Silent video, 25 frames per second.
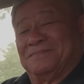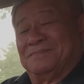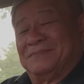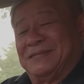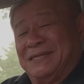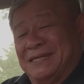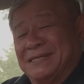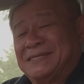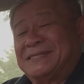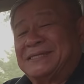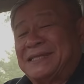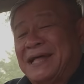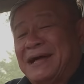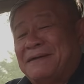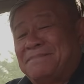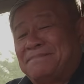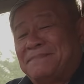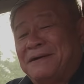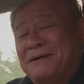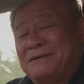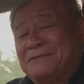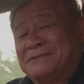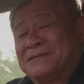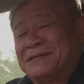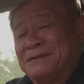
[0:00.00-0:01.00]
just
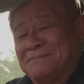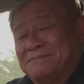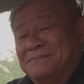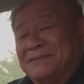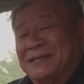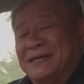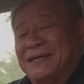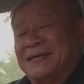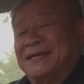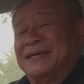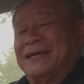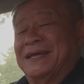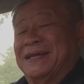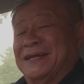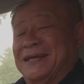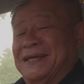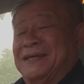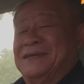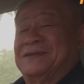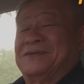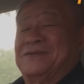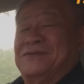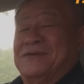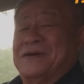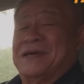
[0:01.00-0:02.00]
tapao something and
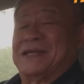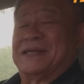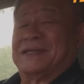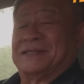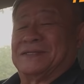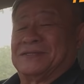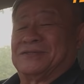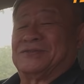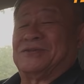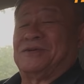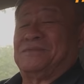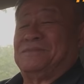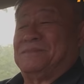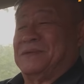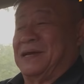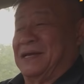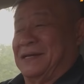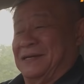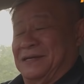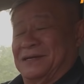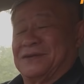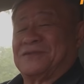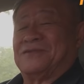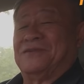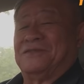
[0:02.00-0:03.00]
then go and stop
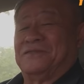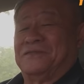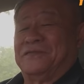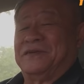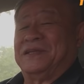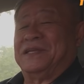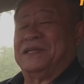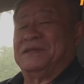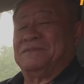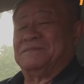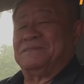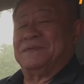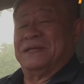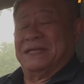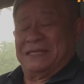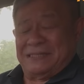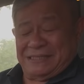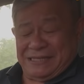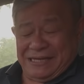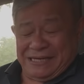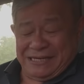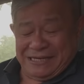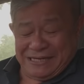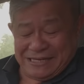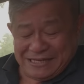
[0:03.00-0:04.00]
at a convenient
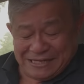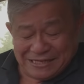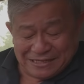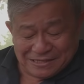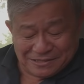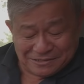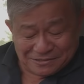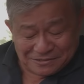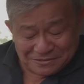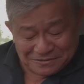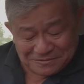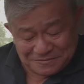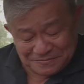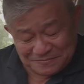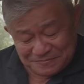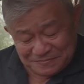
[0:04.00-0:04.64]
place and eat, lor.